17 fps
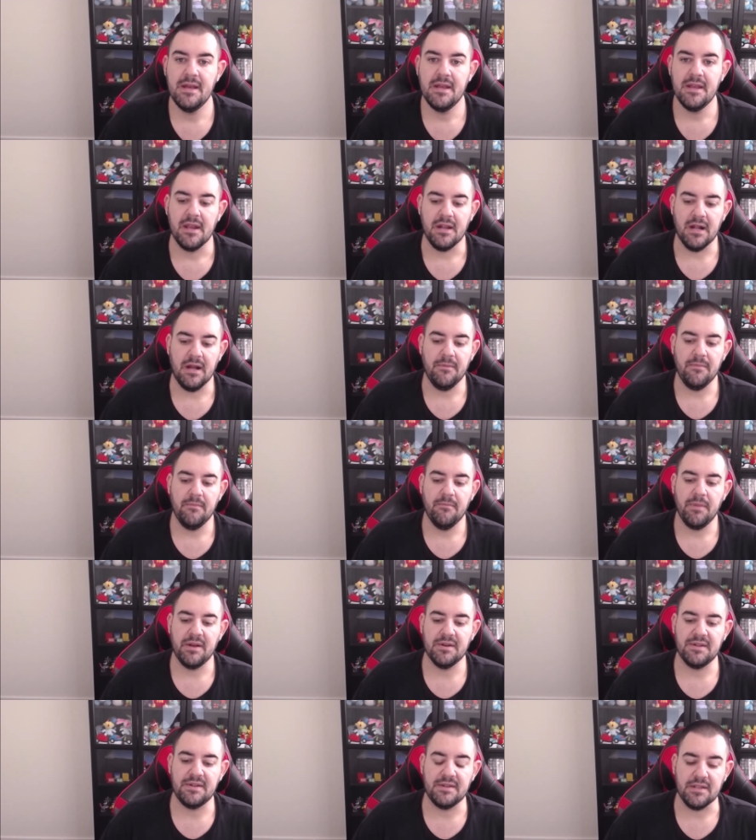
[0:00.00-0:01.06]
you know,
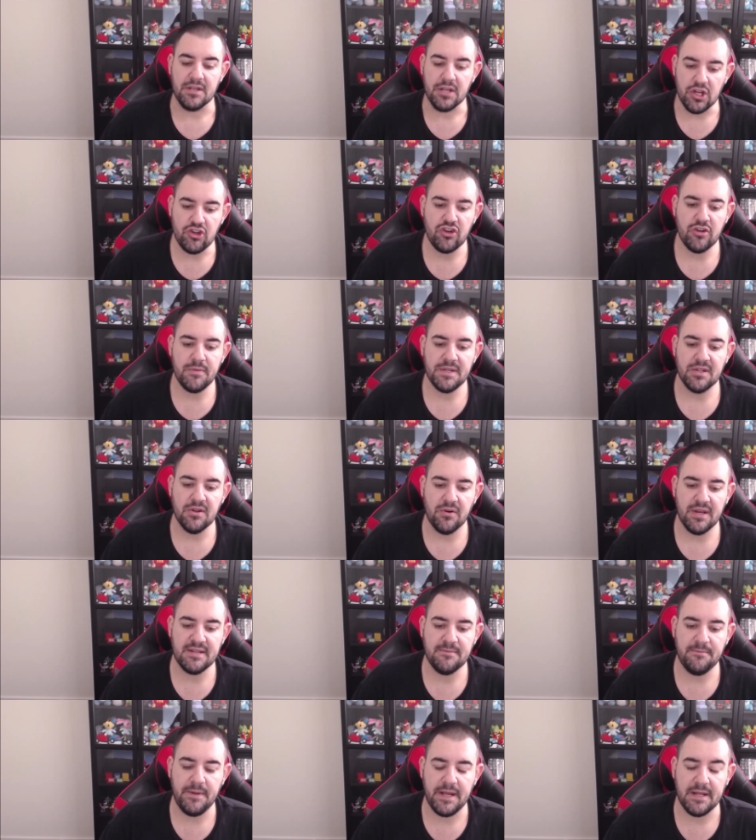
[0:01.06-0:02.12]
because YouTube has always
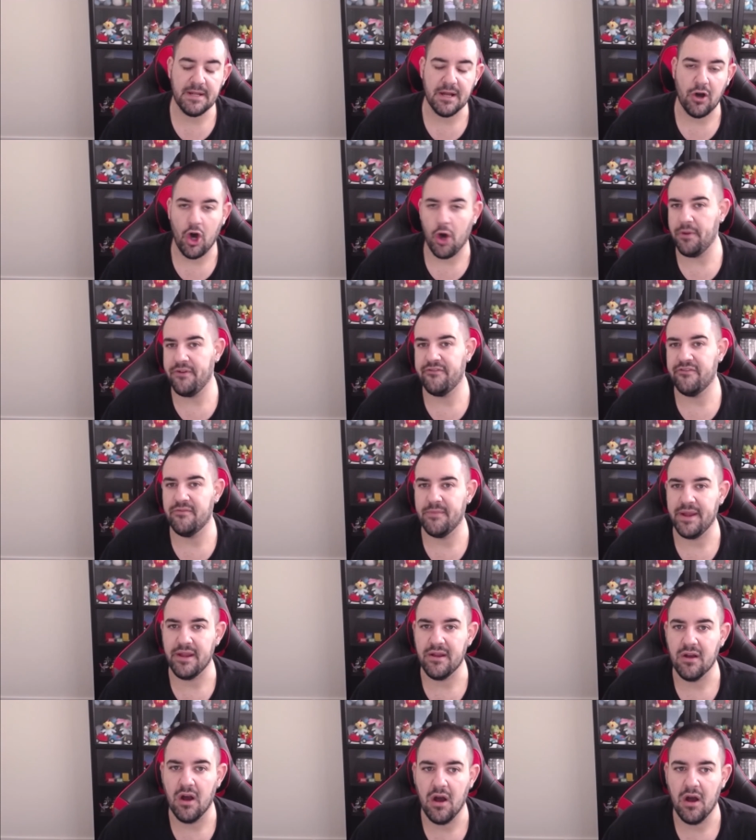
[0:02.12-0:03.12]
been a hobby for me.